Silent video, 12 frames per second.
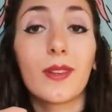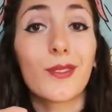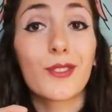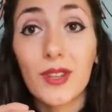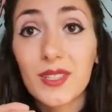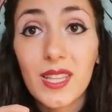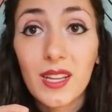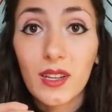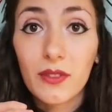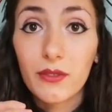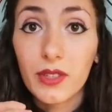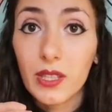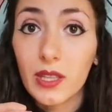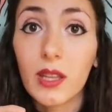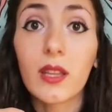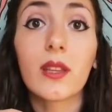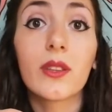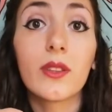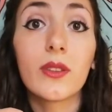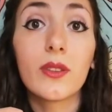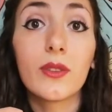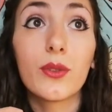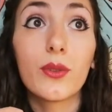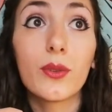Trust that gut feeling.
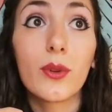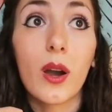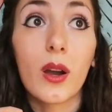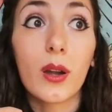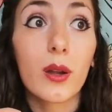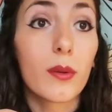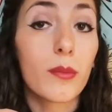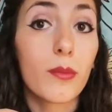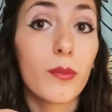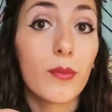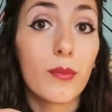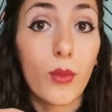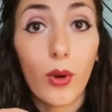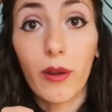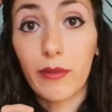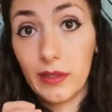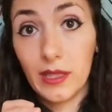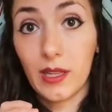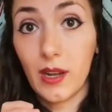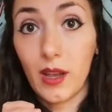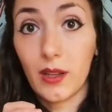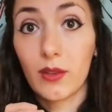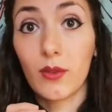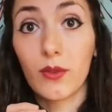You are more often than
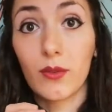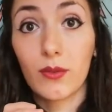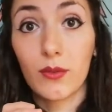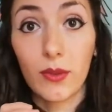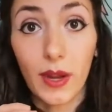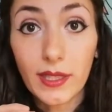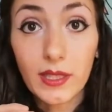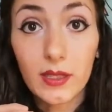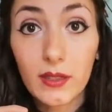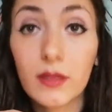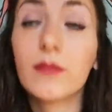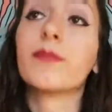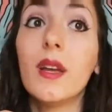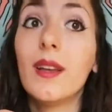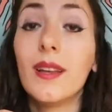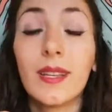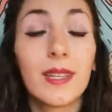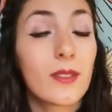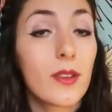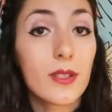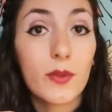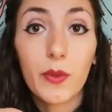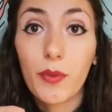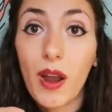not right. It's also
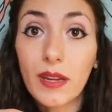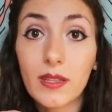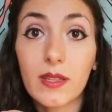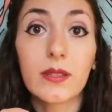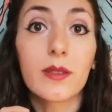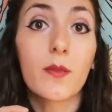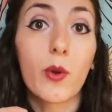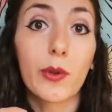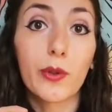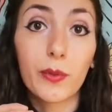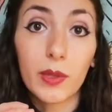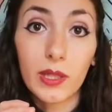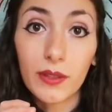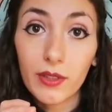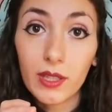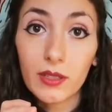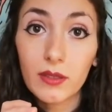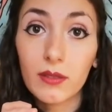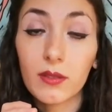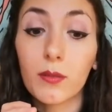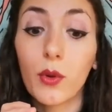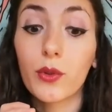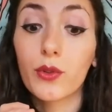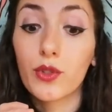with practice. The more you believe in it, the
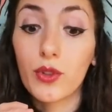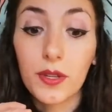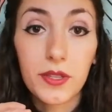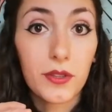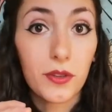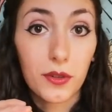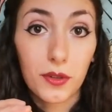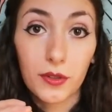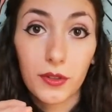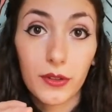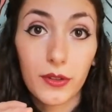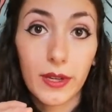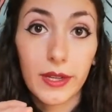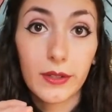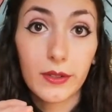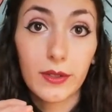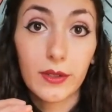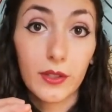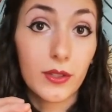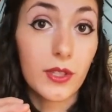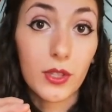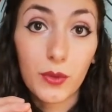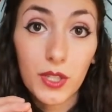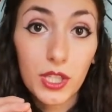more you trust your
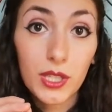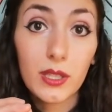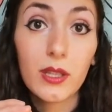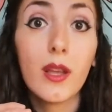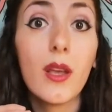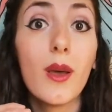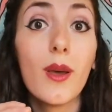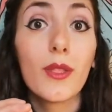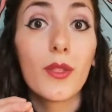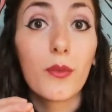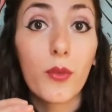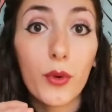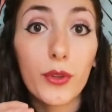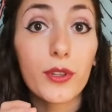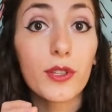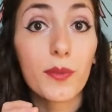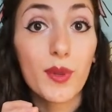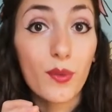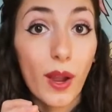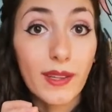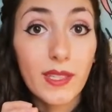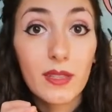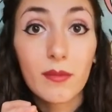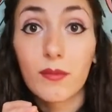intuition, the more you're going to be
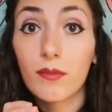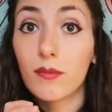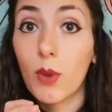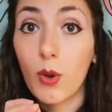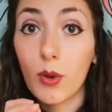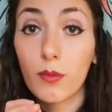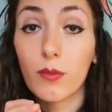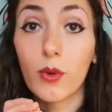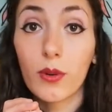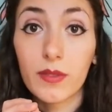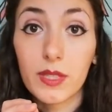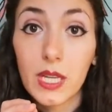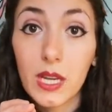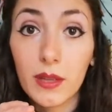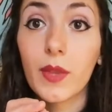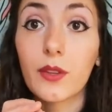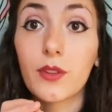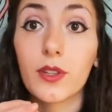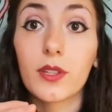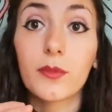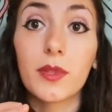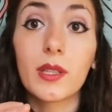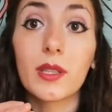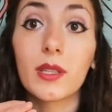right more of the time, and you're going to
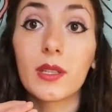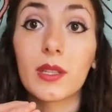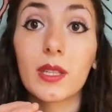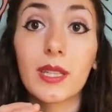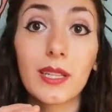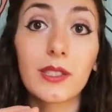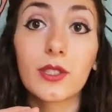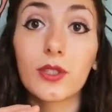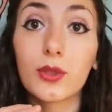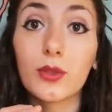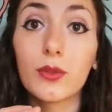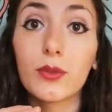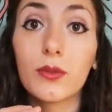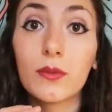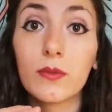be connected to